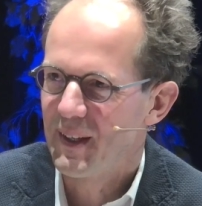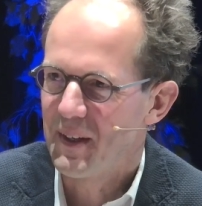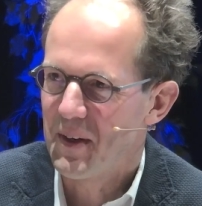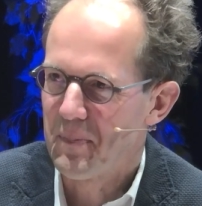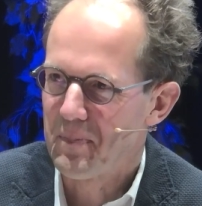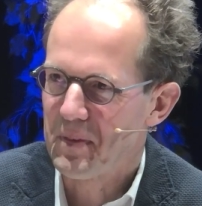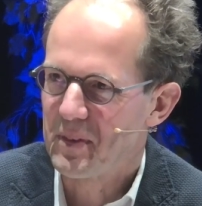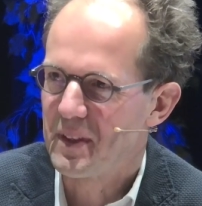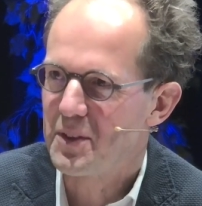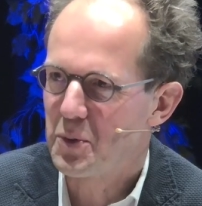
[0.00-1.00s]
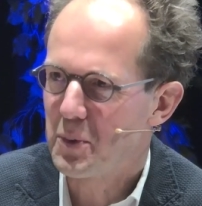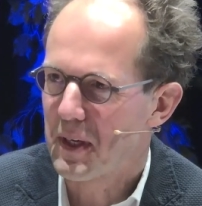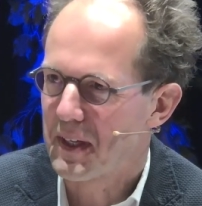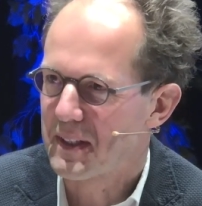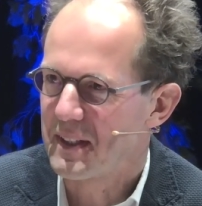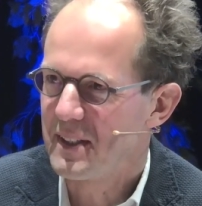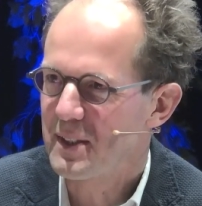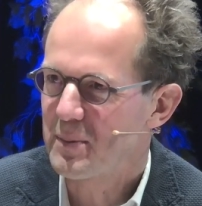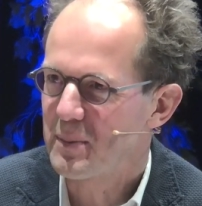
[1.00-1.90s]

Um, did you like this?